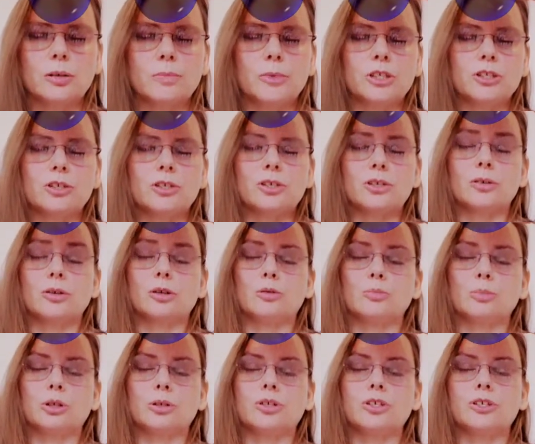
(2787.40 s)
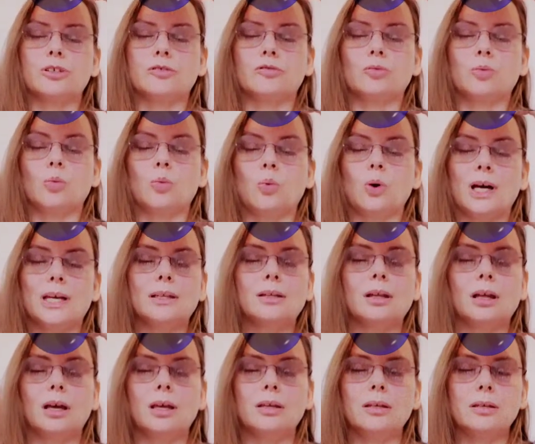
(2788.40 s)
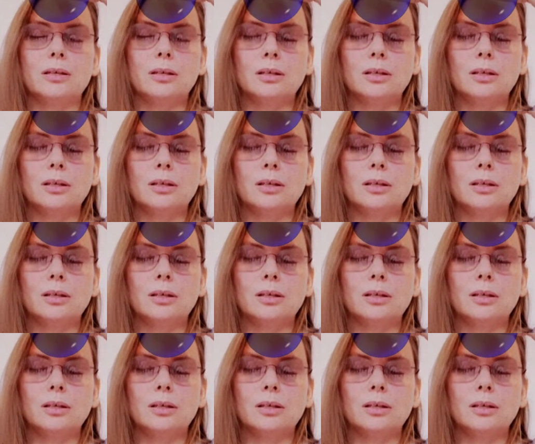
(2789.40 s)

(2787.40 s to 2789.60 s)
I just saw a burst of white light.